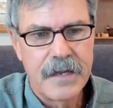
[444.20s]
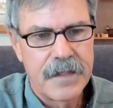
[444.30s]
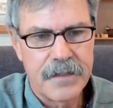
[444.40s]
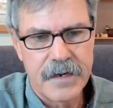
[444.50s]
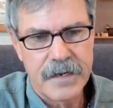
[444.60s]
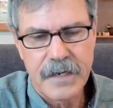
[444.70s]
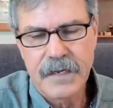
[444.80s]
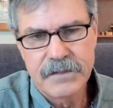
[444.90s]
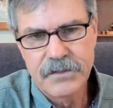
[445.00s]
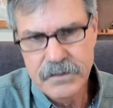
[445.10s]
that I
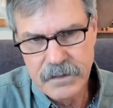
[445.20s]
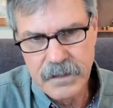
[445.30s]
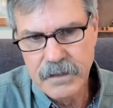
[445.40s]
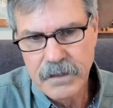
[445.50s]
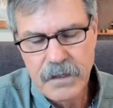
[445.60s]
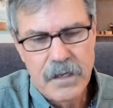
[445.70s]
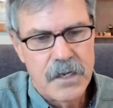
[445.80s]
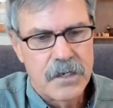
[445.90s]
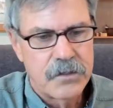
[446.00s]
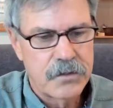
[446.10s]
got sick.
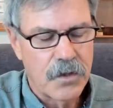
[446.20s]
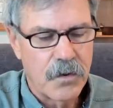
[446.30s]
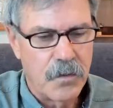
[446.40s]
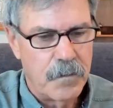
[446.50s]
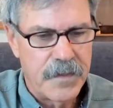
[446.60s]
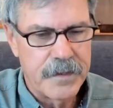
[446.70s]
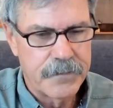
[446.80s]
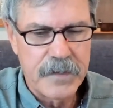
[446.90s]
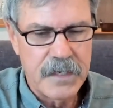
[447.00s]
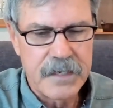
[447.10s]
So if
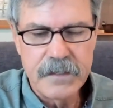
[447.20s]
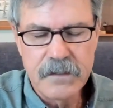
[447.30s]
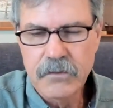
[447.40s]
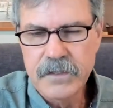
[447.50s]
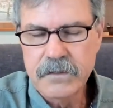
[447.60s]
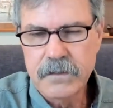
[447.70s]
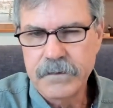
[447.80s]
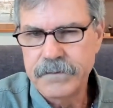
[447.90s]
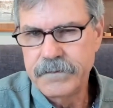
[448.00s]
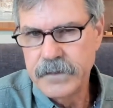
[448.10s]
they had increased
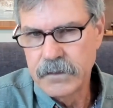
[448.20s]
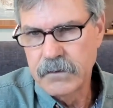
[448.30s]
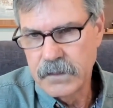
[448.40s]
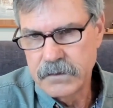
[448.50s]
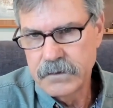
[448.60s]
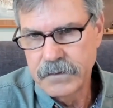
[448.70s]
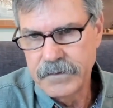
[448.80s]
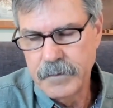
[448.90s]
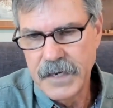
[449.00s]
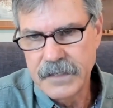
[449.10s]
the virulence of
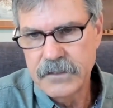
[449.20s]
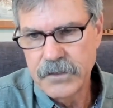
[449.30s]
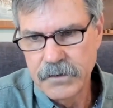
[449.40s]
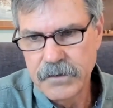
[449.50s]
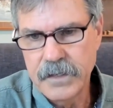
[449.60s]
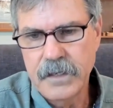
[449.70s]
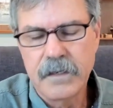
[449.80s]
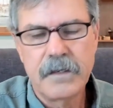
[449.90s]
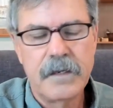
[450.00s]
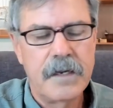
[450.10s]
the
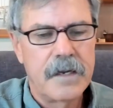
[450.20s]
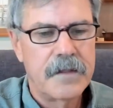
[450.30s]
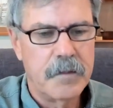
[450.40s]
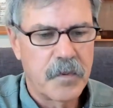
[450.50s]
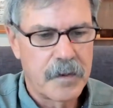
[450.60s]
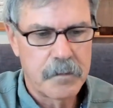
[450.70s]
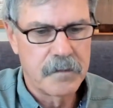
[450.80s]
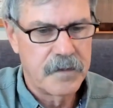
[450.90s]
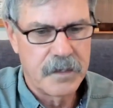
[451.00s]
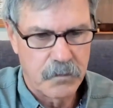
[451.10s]
bacteria, they
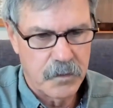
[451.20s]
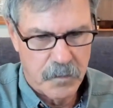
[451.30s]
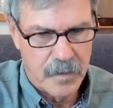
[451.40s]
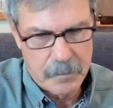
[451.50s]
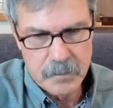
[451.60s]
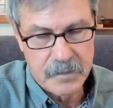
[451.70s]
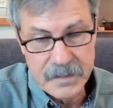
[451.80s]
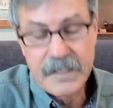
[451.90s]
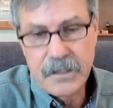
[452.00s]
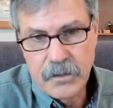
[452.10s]
probably it would
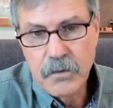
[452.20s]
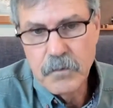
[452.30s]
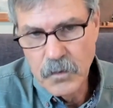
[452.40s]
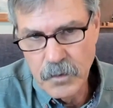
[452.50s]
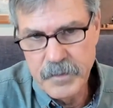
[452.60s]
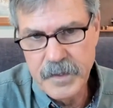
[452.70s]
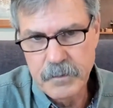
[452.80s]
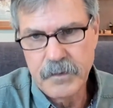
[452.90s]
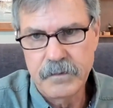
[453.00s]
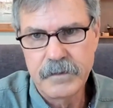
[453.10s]
probably kill more
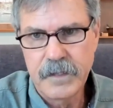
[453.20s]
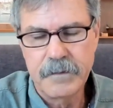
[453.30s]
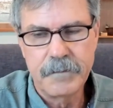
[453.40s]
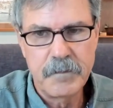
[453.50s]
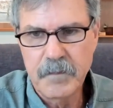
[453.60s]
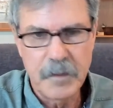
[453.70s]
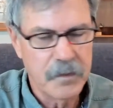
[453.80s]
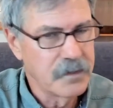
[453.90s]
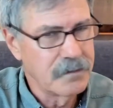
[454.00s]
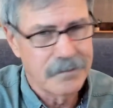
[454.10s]
people. And
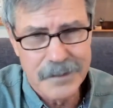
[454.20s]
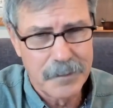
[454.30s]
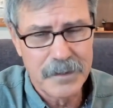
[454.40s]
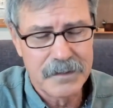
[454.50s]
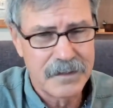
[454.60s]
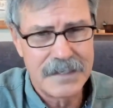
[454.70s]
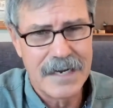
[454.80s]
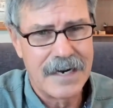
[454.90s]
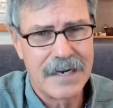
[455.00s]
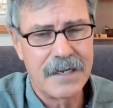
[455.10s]
people don't typically
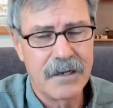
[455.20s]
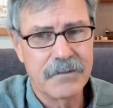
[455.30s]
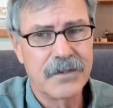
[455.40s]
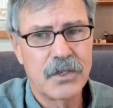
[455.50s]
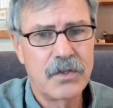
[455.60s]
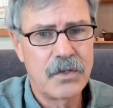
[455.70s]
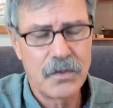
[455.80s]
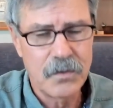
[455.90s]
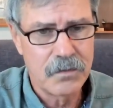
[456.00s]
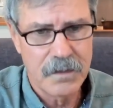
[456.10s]
die of
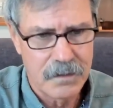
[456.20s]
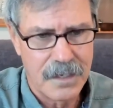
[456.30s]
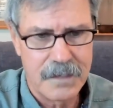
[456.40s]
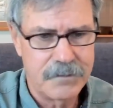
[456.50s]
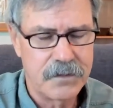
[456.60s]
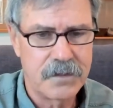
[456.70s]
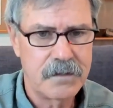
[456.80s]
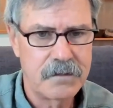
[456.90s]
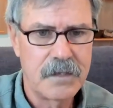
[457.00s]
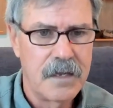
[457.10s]
acute Lyme
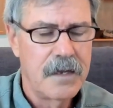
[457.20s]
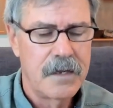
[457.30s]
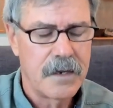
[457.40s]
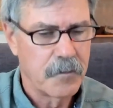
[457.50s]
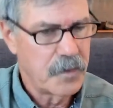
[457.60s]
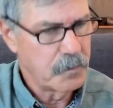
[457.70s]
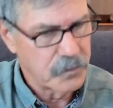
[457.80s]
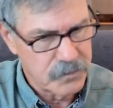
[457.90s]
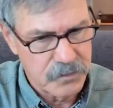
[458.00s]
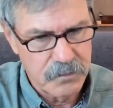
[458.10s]
disease. Now people
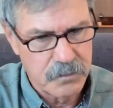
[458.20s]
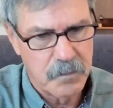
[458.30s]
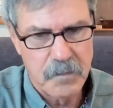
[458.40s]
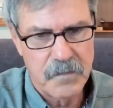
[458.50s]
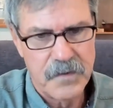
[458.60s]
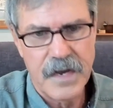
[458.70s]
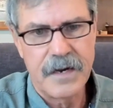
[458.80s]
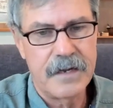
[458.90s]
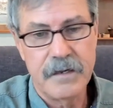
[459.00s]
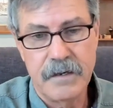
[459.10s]
do
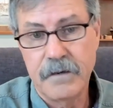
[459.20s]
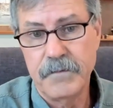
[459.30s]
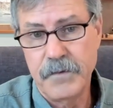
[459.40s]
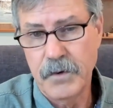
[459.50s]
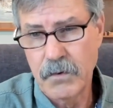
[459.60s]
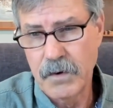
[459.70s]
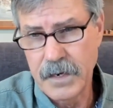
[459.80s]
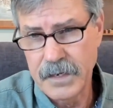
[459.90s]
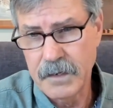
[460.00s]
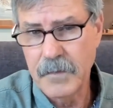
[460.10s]
die of the
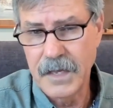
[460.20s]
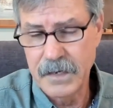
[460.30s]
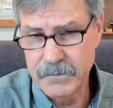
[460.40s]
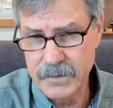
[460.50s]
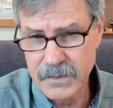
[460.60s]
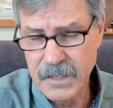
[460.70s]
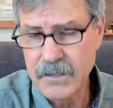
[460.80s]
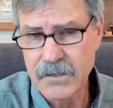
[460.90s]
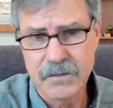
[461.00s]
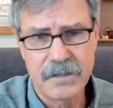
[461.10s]
chronic
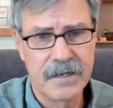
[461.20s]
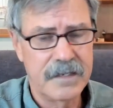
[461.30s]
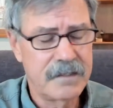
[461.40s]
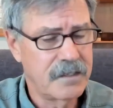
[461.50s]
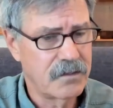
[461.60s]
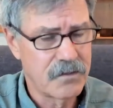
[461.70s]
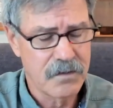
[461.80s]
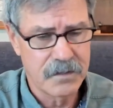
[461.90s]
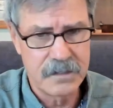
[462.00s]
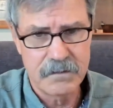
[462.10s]
manifestations and I think there are
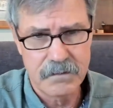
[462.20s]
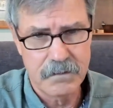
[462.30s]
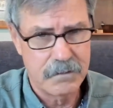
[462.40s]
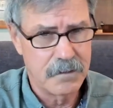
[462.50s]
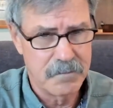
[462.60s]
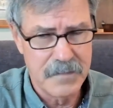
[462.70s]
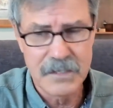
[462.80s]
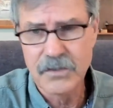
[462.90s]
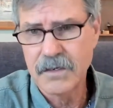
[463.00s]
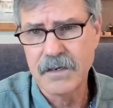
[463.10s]
links to
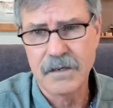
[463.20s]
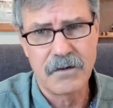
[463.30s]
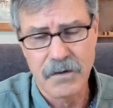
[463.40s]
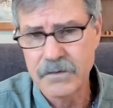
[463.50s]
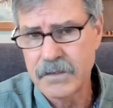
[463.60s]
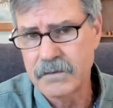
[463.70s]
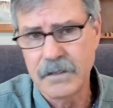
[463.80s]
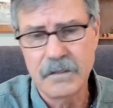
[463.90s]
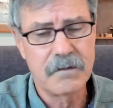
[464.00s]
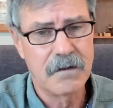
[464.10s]
dementia and heart
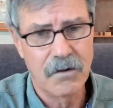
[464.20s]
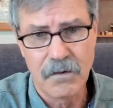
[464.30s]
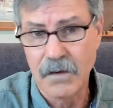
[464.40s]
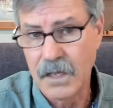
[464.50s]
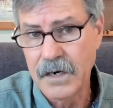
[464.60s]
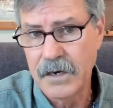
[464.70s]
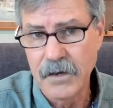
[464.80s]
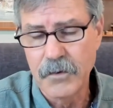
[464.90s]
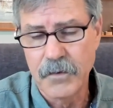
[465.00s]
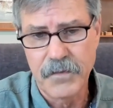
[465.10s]
disease and a whole lot of
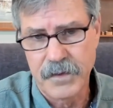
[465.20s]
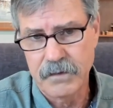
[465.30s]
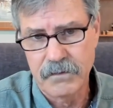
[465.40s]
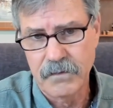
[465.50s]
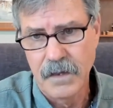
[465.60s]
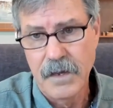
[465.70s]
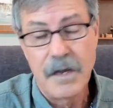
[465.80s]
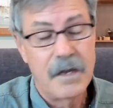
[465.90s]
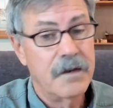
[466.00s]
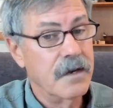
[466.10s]
other things
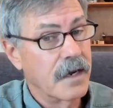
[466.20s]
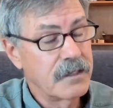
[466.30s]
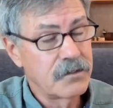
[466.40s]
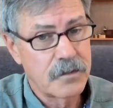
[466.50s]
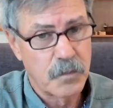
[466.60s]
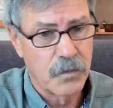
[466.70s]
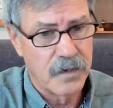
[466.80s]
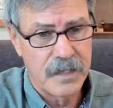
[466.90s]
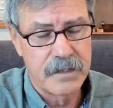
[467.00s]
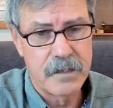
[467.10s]
not just
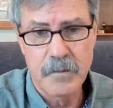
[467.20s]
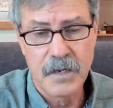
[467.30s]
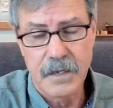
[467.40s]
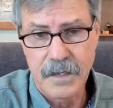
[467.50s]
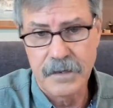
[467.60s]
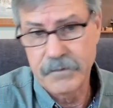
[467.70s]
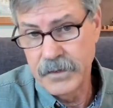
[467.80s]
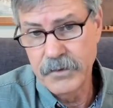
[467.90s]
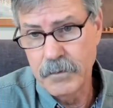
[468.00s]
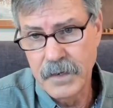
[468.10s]
Borrelia, but a lot of
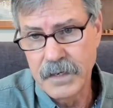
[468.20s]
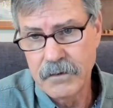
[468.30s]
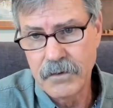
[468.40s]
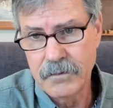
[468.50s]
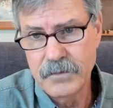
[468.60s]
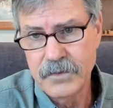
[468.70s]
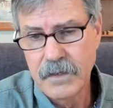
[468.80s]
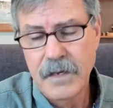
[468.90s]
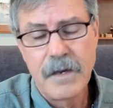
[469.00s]
other microbes.